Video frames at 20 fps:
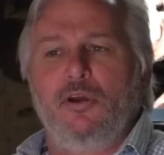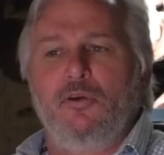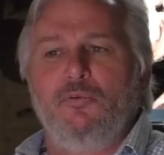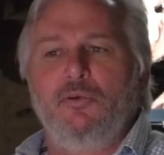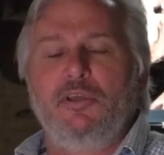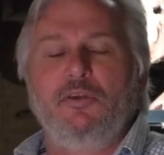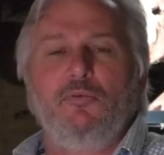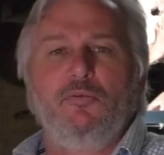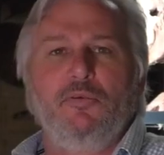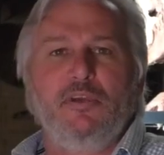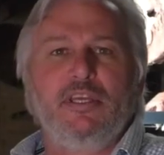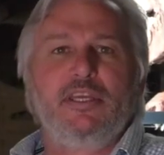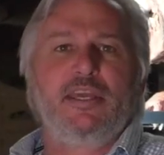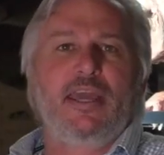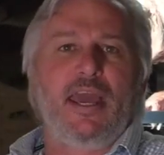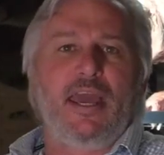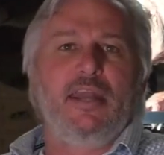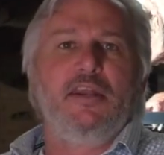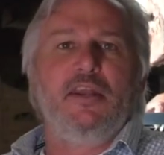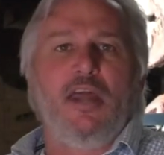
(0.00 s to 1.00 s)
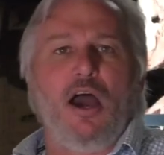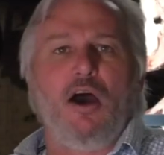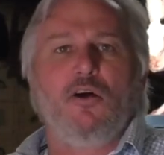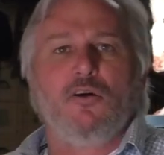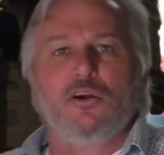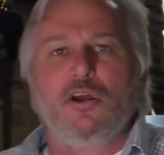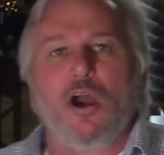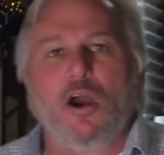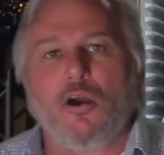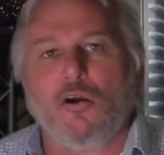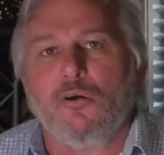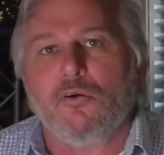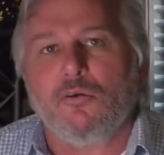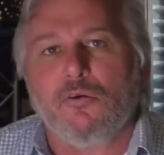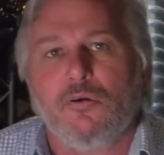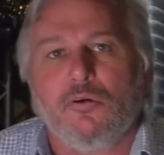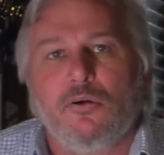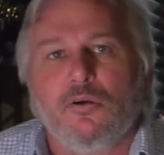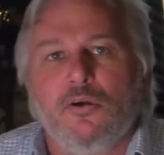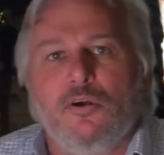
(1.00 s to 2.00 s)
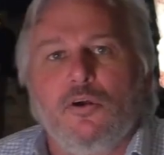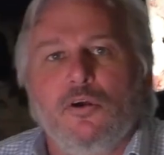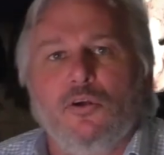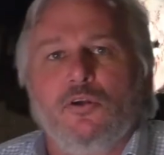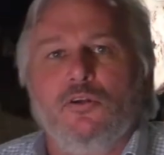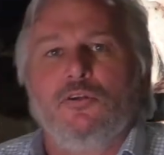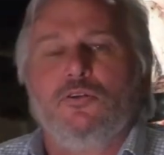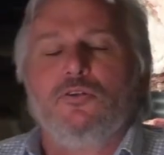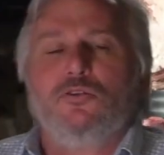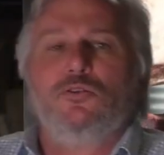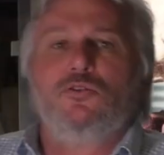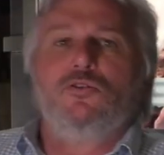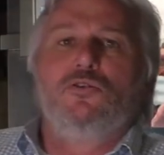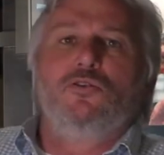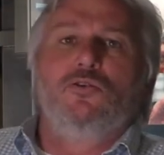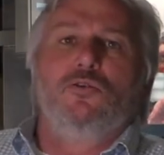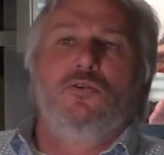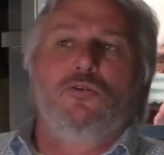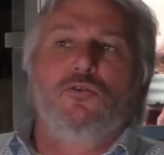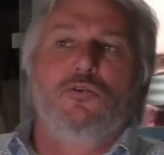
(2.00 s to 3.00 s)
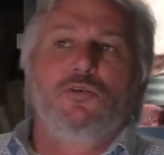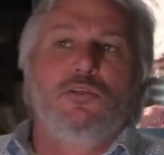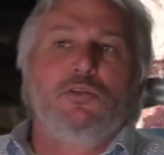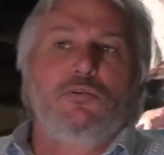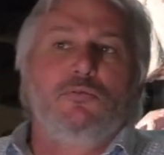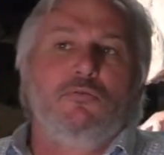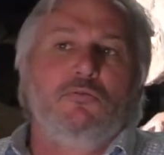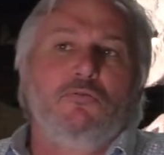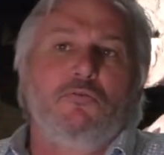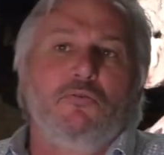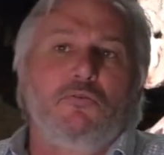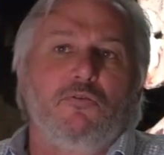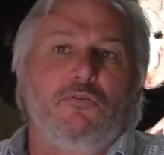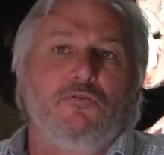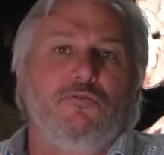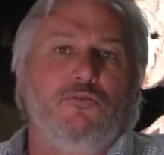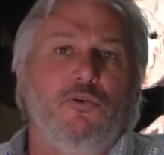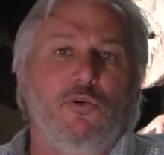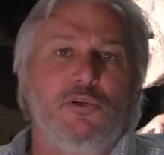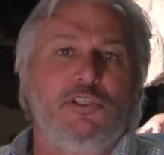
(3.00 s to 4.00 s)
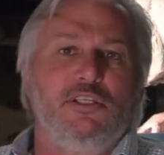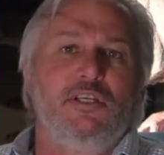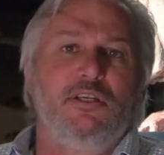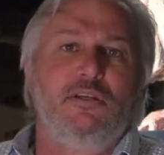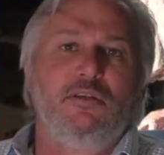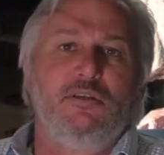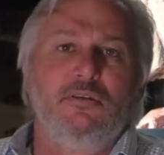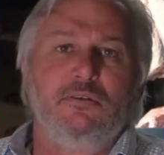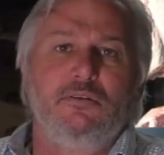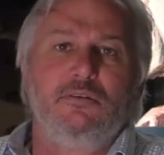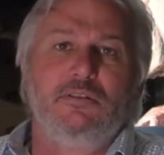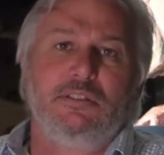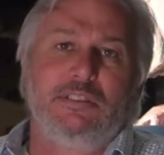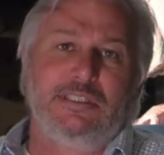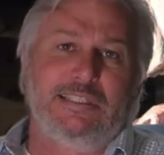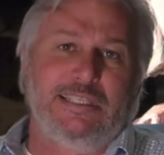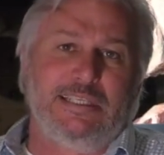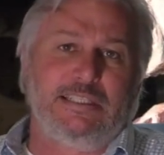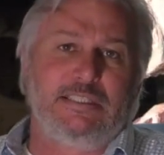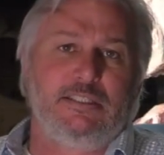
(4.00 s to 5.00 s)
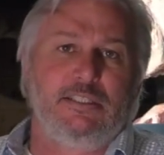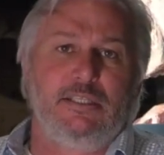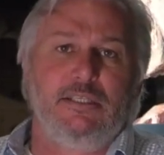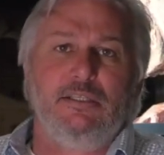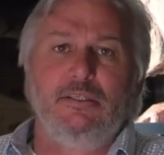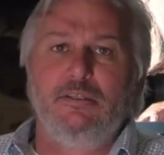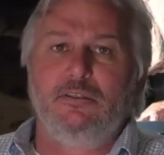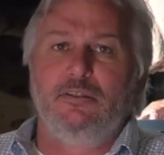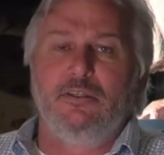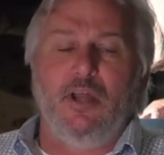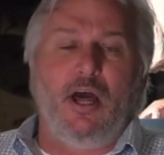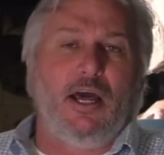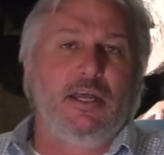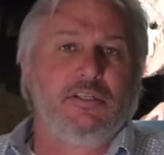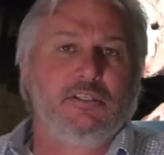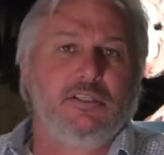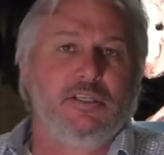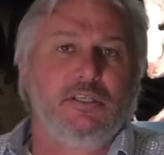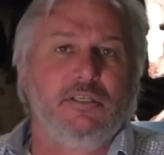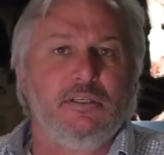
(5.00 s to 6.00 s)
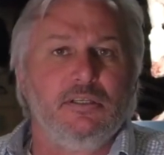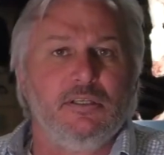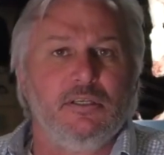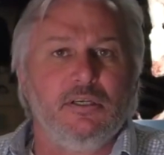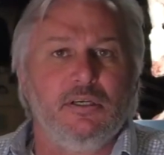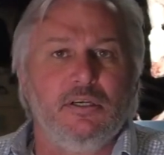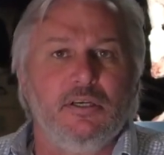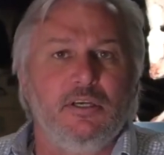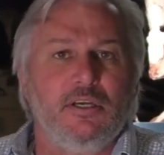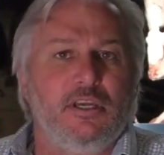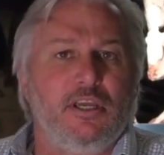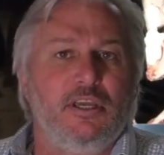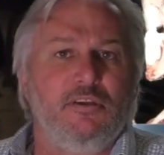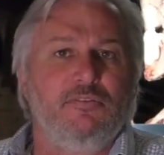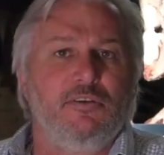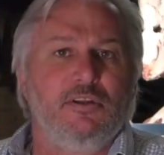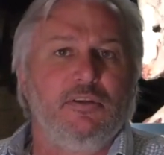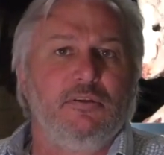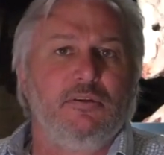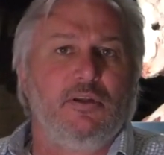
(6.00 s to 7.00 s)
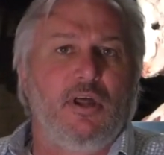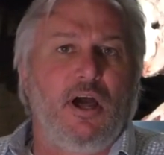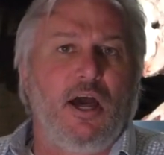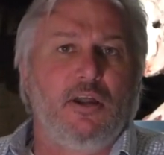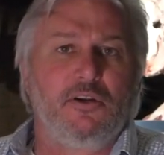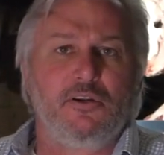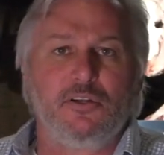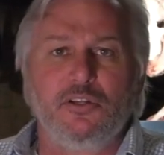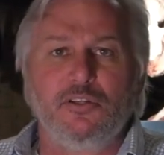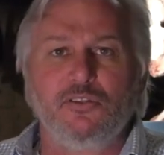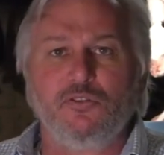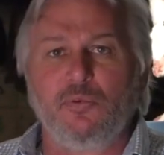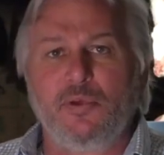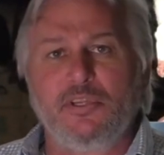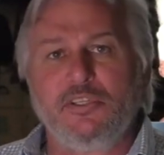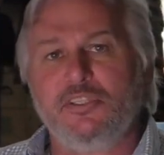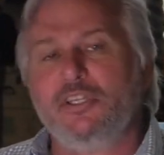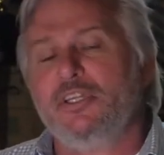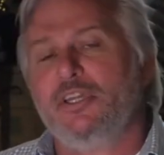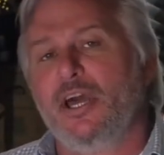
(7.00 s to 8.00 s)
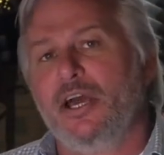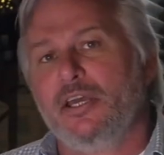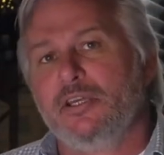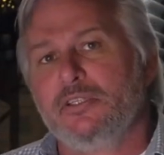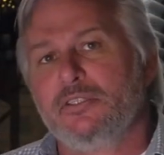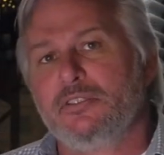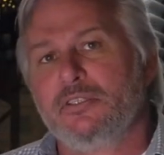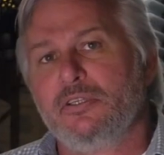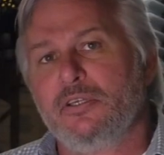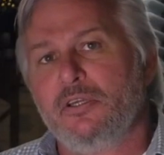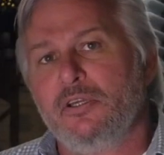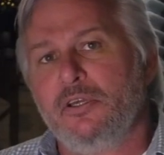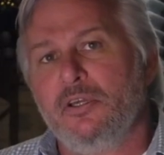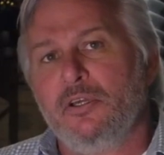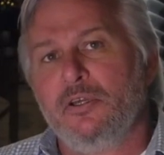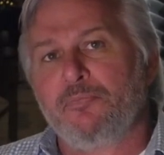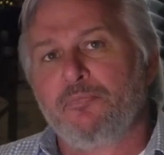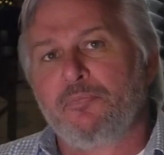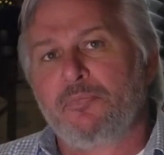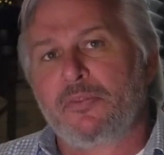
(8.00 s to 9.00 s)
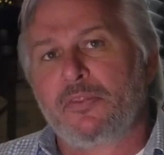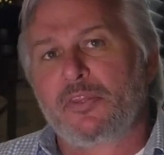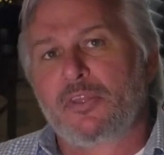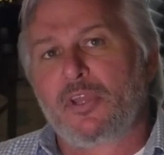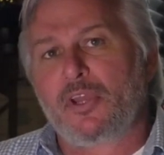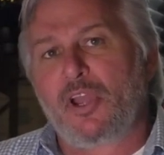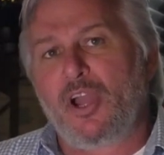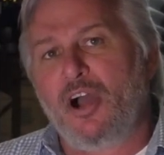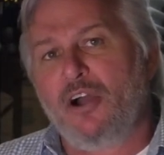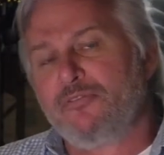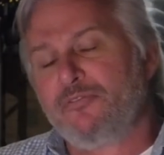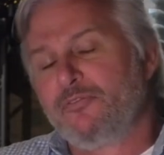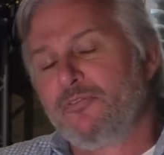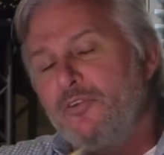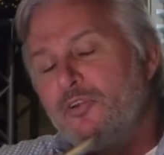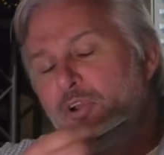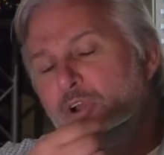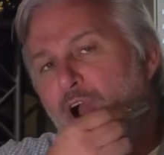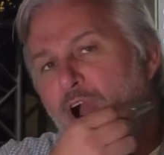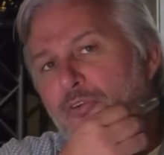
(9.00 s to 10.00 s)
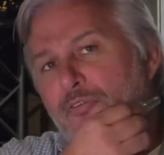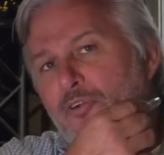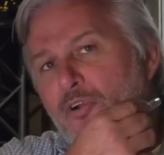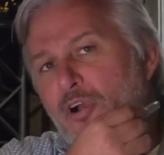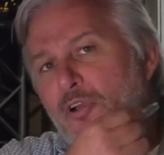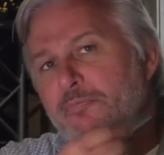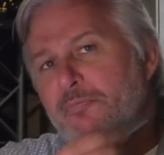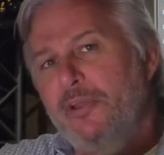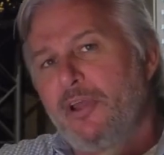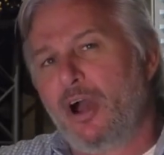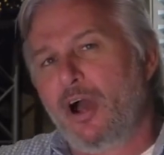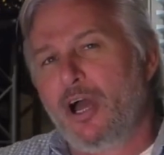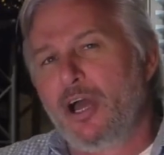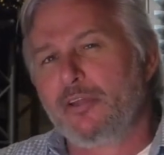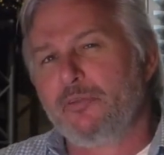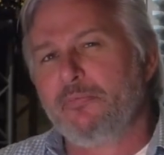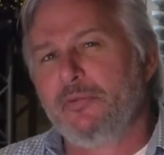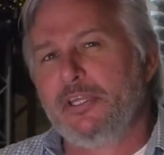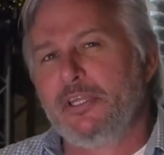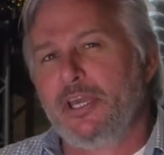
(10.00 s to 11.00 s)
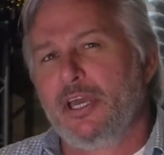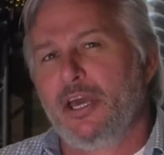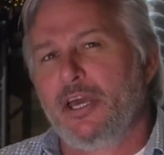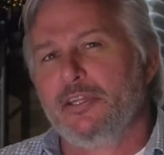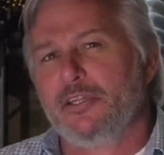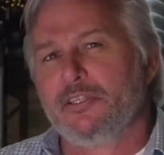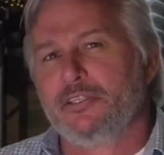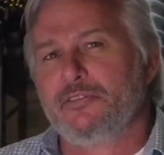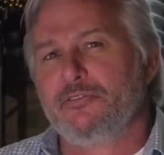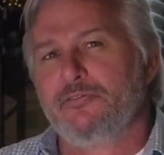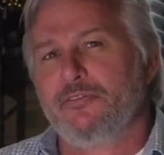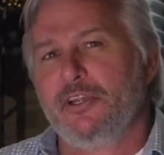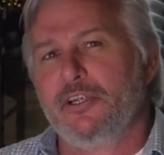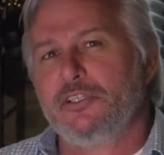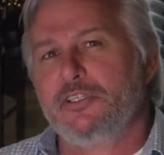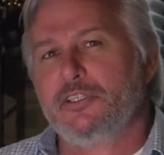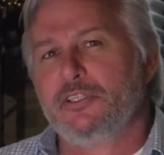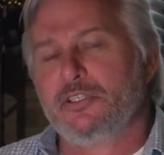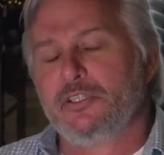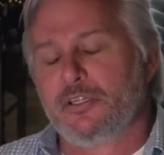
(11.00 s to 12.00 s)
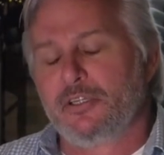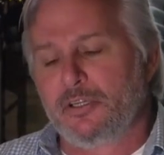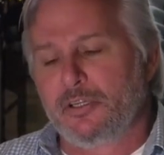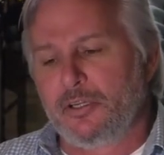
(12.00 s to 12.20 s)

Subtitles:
we can now go to 40, 60, 90, even 120 days. I've got behind me here in this fridge